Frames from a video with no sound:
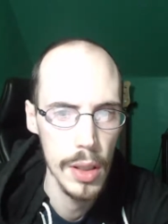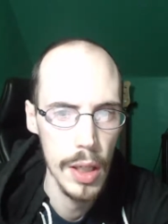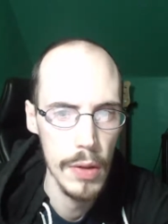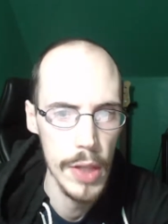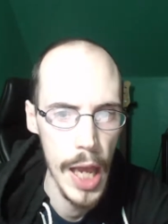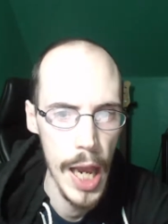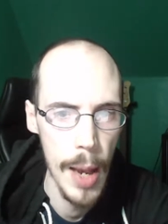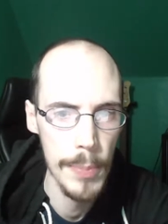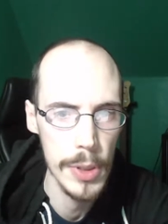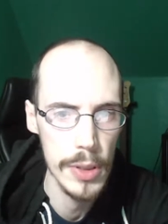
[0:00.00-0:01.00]
If that
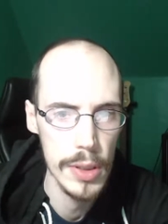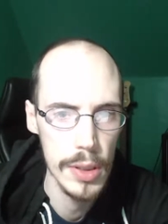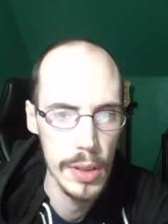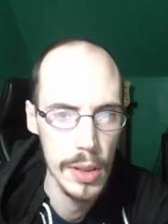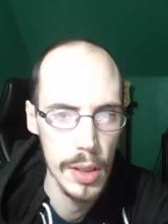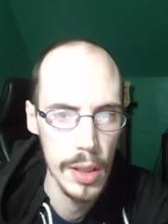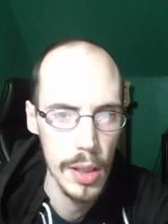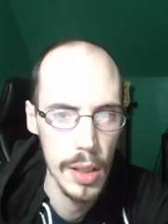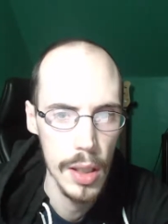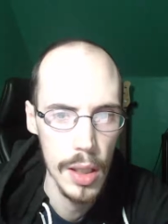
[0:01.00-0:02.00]
happens,
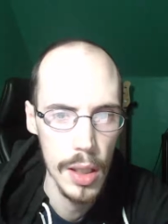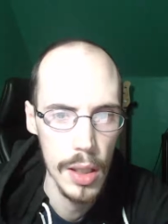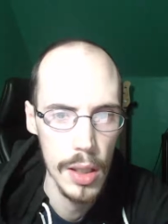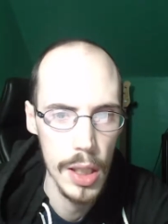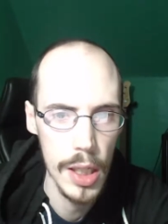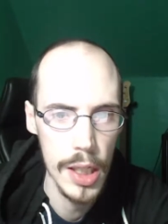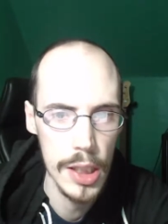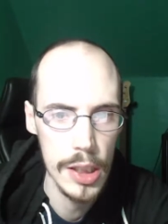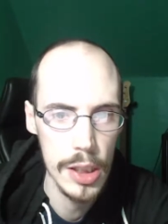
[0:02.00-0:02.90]
then it